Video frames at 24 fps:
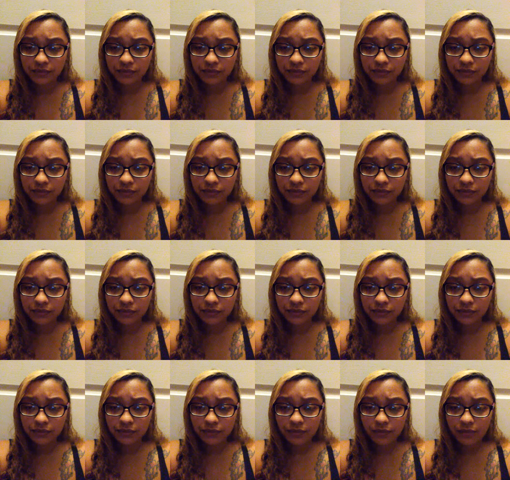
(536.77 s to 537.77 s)

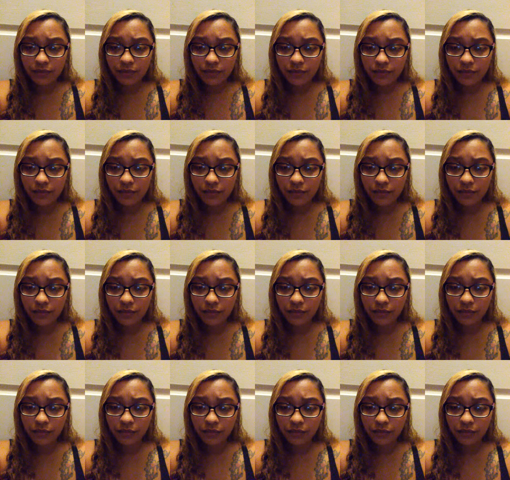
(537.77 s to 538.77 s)

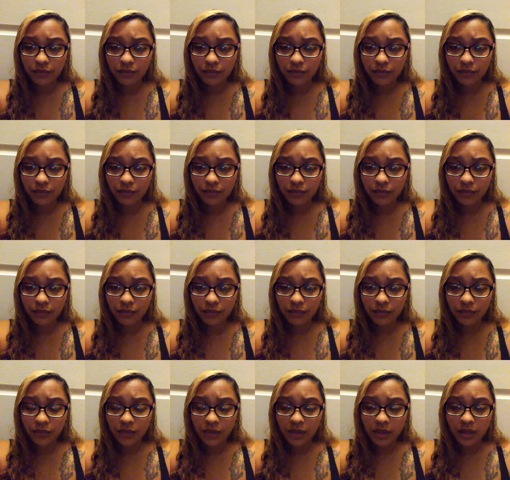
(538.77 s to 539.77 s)

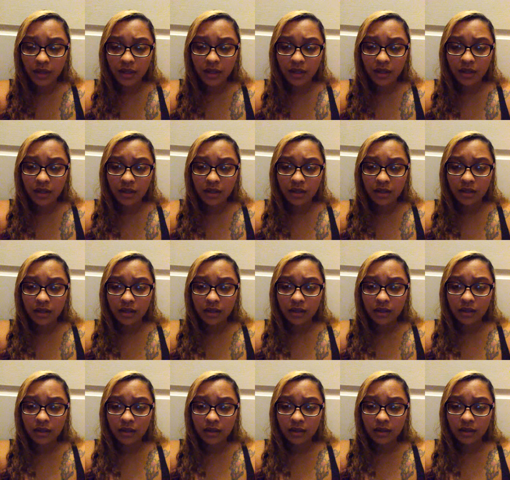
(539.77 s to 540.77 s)

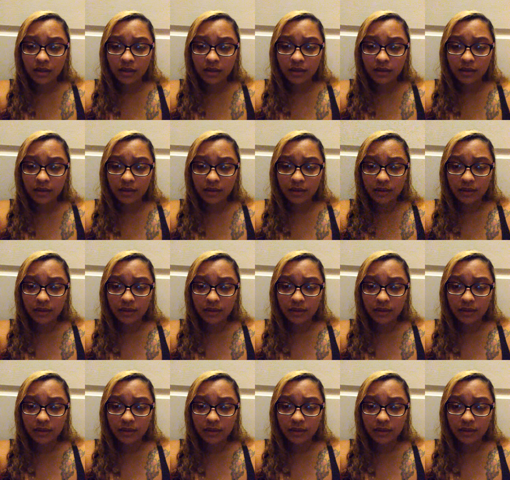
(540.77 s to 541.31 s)
(silence)